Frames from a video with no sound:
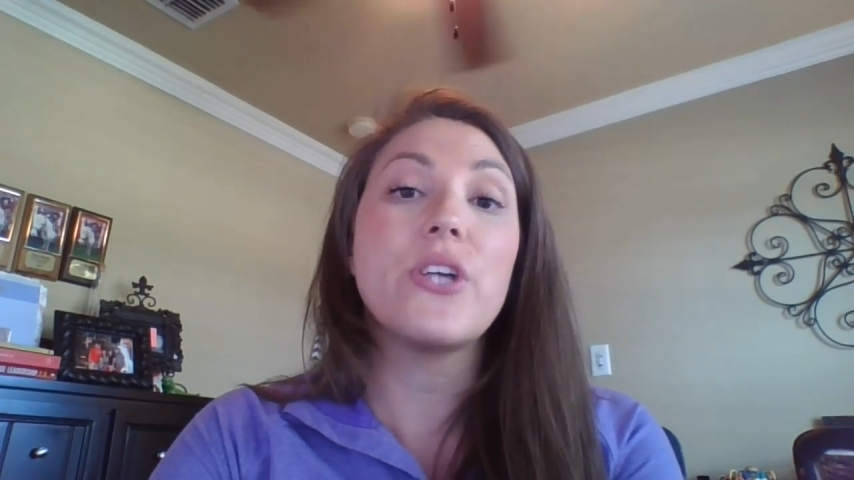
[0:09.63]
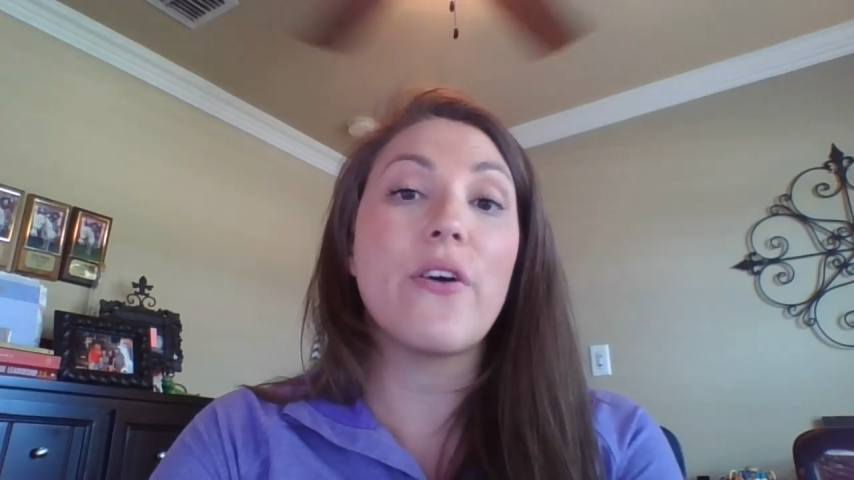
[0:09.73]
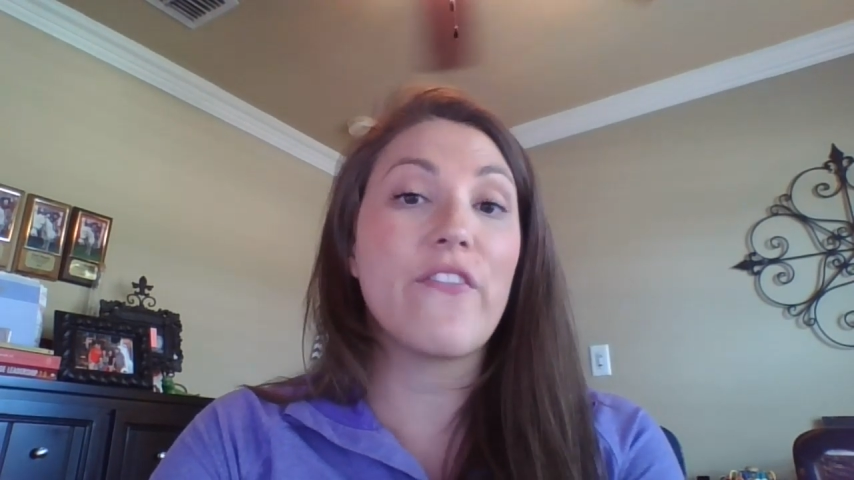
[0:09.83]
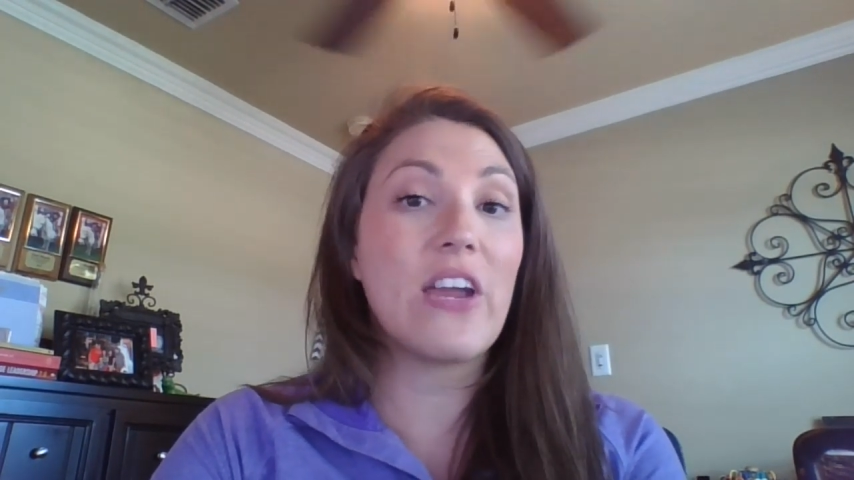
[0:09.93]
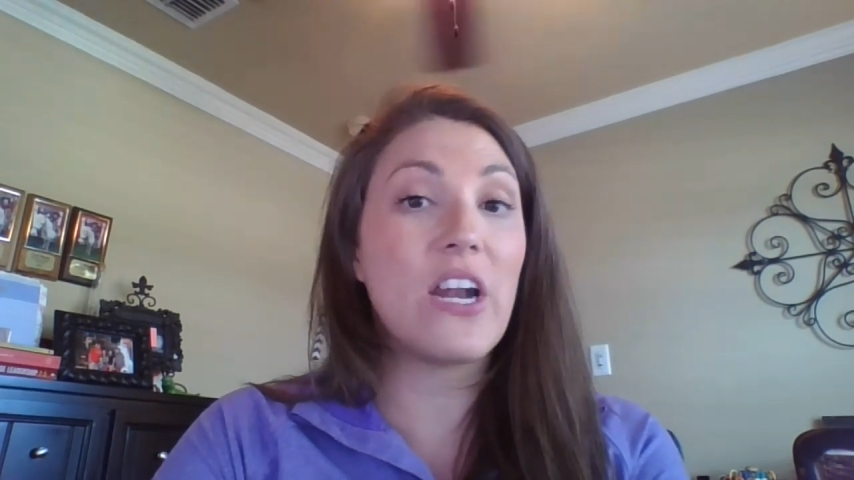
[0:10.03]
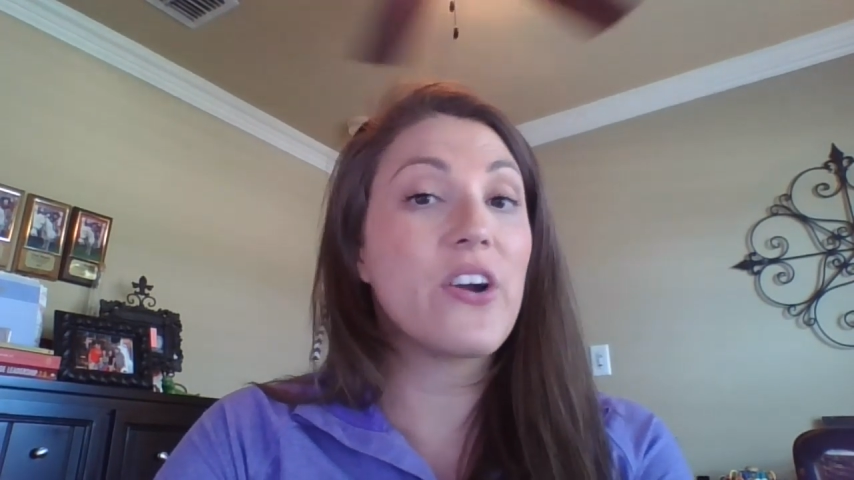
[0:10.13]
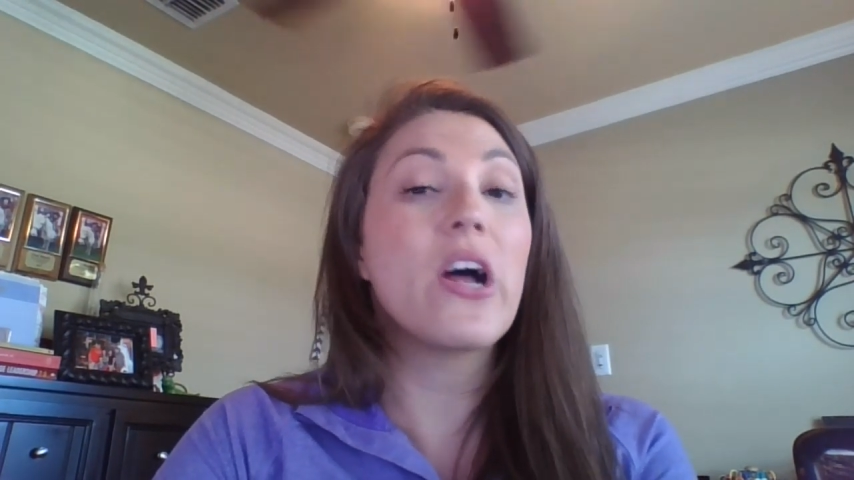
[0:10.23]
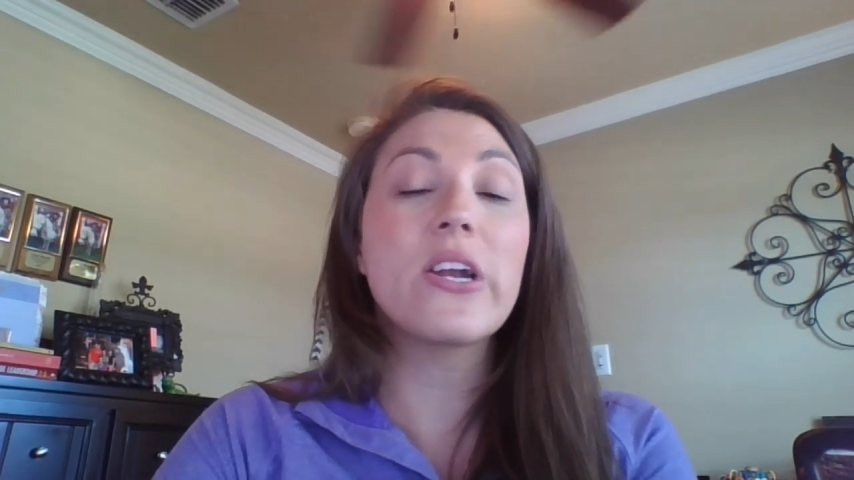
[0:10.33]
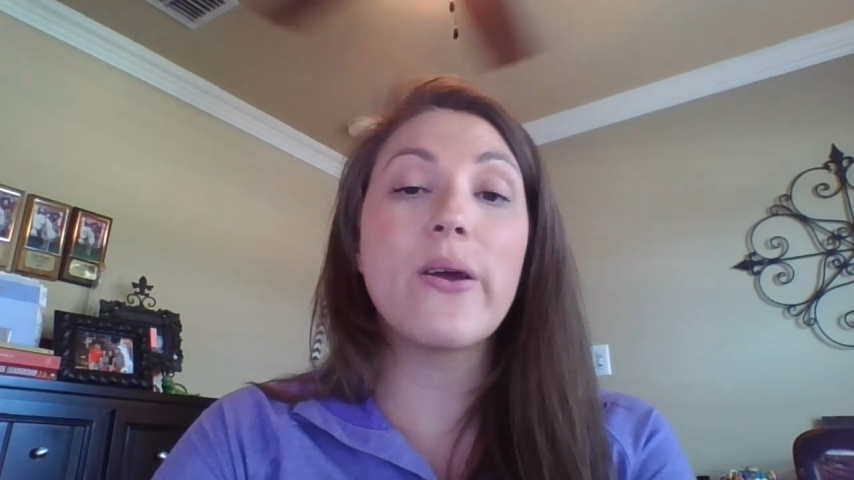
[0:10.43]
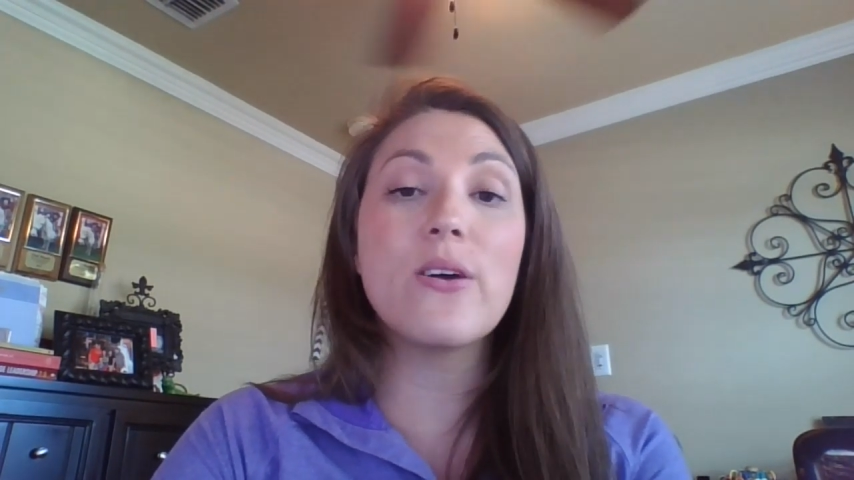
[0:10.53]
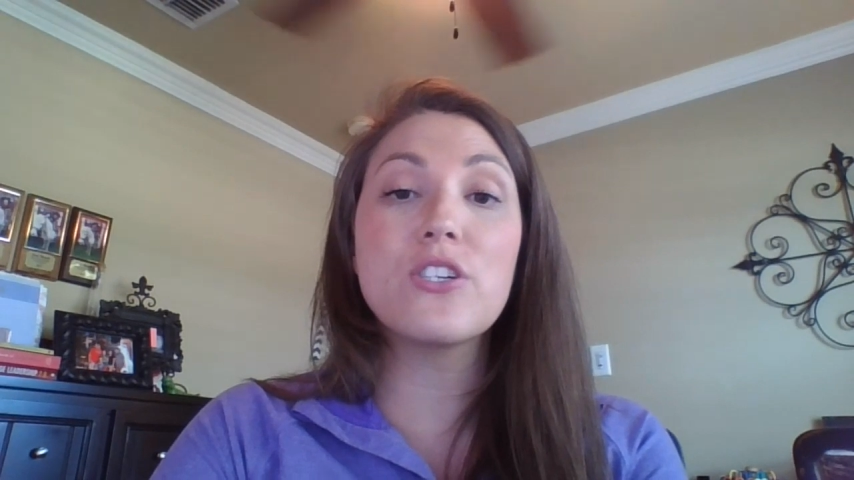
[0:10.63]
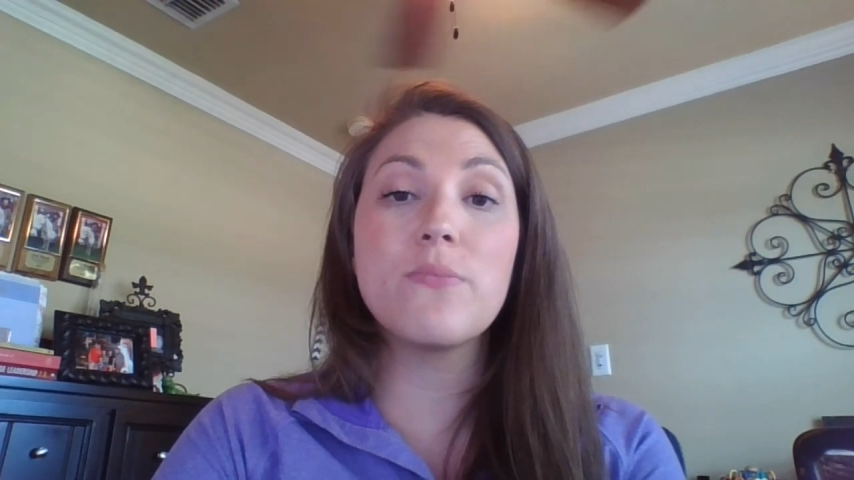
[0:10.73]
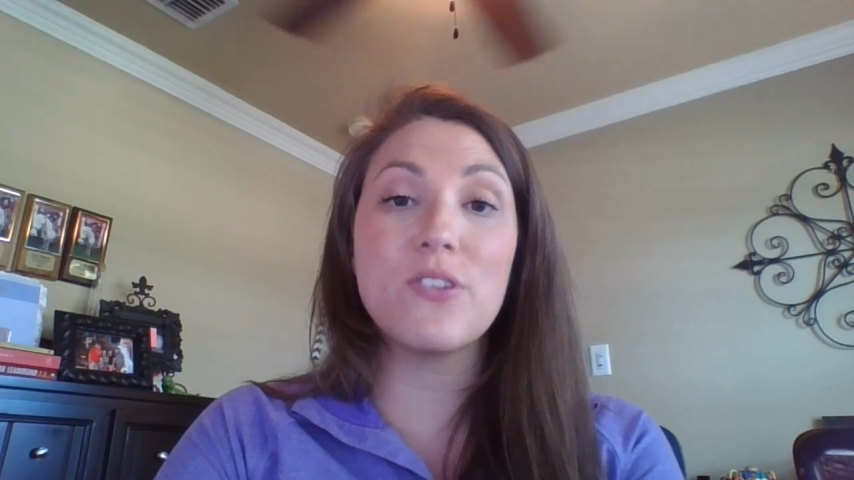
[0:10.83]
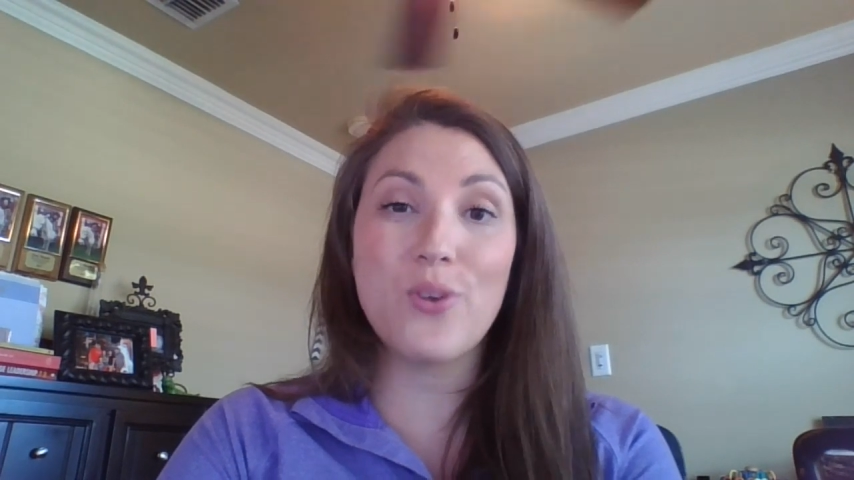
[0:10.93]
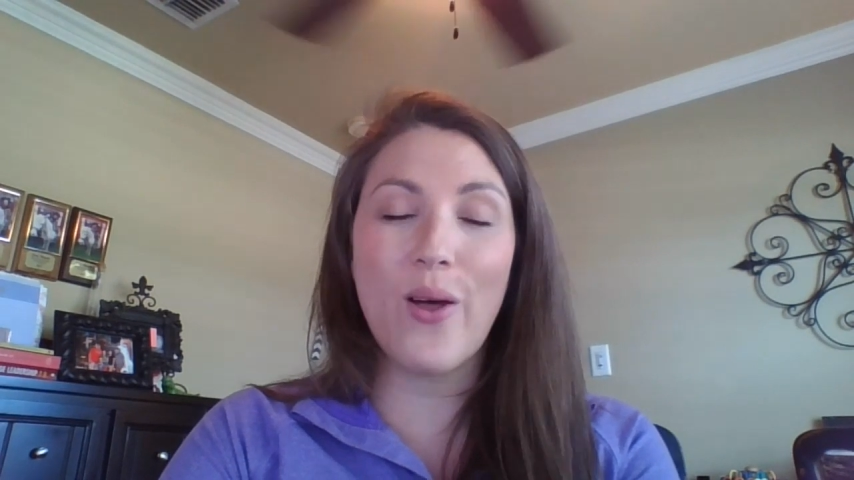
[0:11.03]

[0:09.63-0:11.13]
Don't forget our non-negotiable.